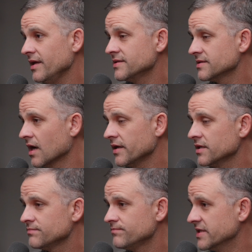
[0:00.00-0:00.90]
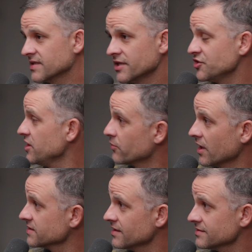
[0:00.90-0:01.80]
it's not a it's not a cheap
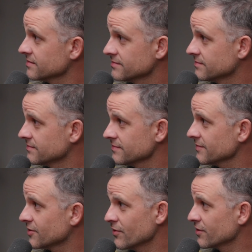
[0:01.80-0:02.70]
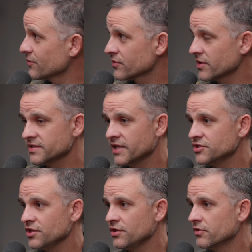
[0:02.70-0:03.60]
process going through
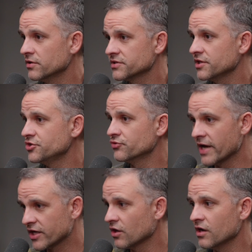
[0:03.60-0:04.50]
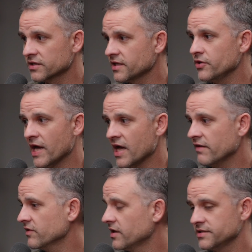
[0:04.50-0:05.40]
accreditation. You know, there's the direct cost that you
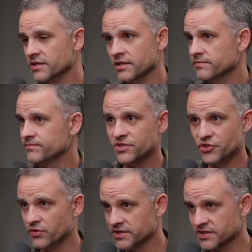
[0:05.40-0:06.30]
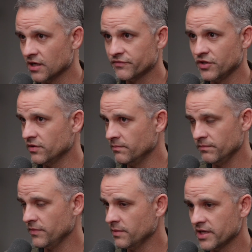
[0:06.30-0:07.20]
have, like to to do it itself. You know, the
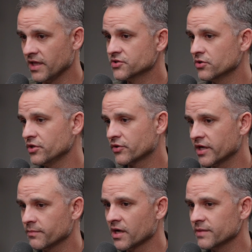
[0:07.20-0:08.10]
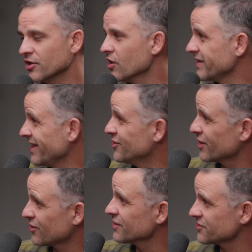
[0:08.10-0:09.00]
the money that's owed to the accrediting body, but all the
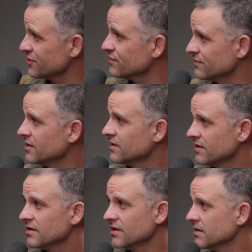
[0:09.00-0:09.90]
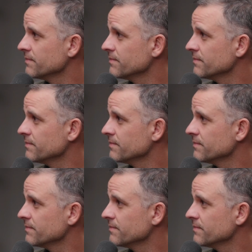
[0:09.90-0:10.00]
indirect costs too. And um, the